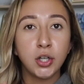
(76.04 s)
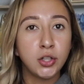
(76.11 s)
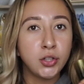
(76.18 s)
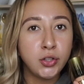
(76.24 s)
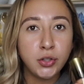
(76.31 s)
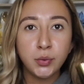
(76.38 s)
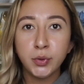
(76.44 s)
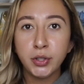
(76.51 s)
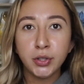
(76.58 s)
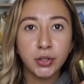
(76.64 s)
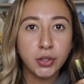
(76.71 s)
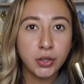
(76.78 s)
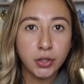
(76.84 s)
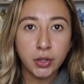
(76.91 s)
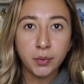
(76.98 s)
dewy or
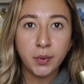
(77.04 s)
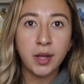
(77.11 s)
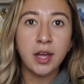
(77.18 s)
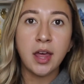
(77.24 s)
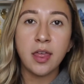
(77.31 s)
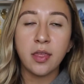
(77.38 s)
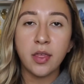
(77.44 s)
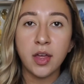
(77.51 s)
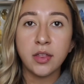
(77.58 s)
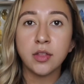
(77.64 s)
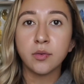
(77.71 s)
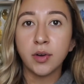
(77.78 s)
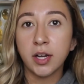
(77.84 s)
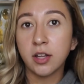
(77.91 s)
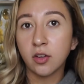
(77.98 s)
glowy than the
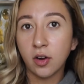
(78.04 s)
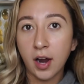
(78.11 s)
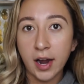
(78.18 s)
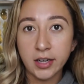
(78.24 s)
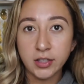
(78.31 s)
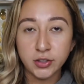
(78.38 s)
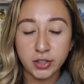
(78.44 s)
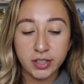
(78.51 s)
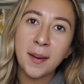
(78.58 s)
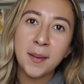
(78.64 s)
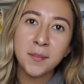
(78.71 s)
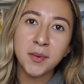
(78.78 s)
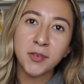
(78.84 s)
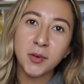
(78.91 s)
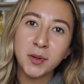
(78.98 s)
regular Hydrate.
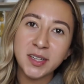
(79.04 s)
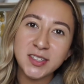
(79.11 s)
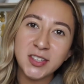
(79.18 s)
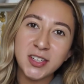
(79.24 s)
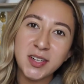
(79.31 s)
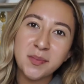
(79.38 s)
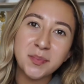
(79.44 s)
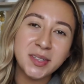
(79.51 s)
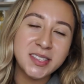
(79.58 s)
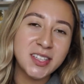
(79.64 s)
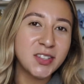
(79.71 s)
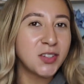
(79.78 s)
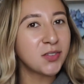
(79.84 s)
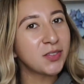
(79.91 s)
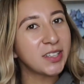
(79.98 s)
Before we get started, please
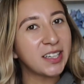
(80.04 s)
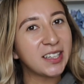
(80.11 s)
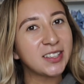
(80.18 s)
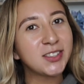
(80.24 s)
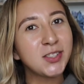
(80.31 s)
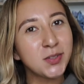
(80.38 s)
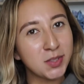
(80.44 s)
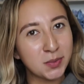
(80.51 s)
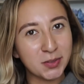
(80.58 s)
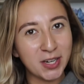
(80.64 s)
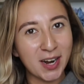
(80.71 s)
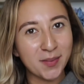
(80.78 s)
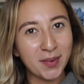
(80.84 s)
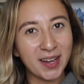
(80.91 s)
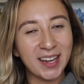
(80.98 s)
don't forget to
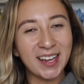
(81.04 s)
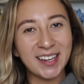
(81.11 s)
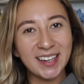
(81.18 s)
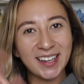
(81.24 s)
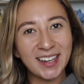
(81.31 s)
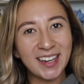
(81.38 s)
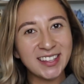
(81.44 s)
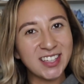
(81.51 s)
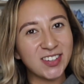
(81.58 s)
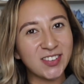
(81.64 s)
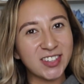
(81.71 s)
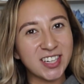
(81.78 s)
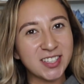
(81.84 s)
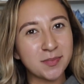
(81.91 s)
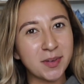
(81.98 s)
subscribe and hit that
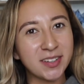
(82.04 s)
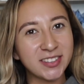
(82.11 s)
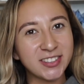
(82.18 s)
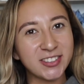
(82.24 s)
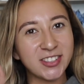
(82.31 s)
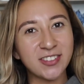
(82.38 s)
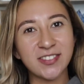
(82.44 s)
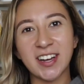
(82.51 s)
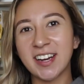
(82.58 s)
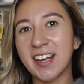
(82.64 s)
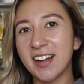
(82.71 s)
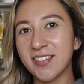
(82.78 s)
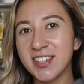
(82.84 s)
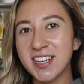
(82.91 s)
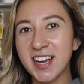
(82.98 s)
notification bell so you're notified
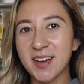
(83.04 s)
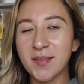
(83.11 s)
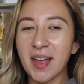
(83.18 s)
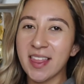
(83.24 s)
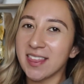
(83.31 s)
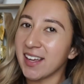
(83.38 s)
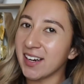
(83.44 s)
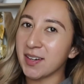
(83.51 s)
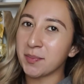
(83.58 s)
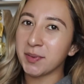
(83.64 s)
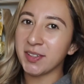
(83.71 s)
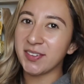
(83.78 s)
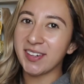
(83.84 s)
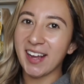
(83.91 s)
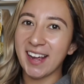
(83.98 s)
every time that I
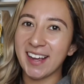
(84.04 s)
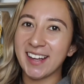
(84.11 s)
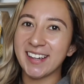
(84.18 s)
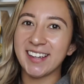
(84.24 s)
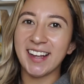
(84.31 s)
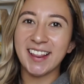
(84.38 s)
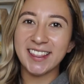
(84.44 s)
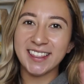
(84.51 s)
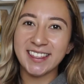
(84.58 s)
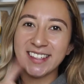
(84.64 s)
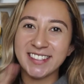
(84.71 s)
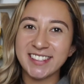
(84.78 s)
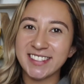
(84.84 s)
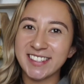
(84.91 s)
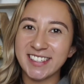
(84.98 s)
upload, and let's
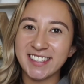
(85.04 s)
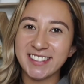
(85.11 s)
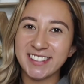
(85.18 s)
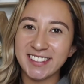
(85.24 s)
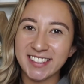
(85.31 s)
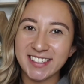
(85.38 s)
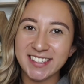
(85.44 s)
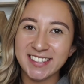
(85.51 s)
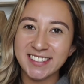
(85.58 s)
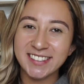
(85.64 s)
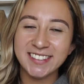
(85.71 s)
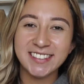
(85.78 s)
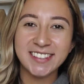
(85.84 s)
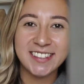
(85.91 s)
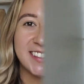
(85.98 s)
just get into this.
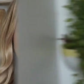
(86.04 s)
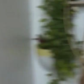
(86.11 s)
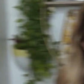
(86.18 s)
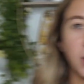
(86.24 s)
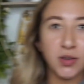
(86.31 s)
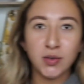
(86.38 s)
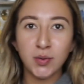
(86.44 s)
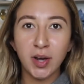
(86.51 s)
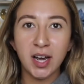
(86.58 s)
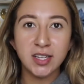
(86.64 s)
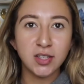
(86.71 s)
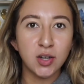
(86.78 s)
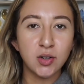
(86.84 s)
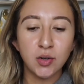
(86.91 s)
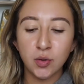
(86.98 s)
Okay, so you guys
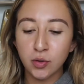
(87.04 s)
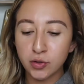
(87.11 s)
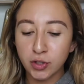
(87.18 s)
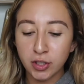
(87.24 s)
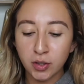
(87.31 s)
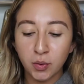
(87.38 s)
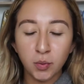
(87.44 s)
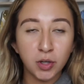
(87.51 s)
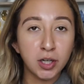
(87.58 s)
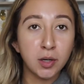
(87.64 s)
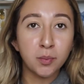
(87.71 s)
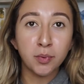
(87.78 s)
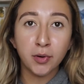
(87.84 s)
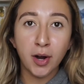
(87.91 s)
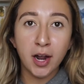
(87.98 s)
know the drill. We're going to
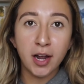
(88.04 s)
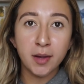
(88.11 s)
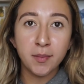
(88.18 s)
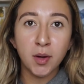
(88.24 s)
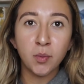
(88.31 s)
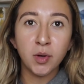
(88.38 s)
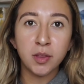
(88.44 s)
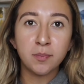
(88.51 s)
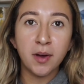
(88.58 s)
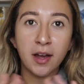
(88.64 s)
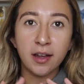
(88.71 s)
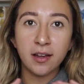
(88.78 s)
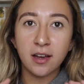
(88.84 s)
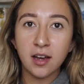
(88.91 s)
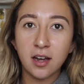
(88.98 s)
prime with my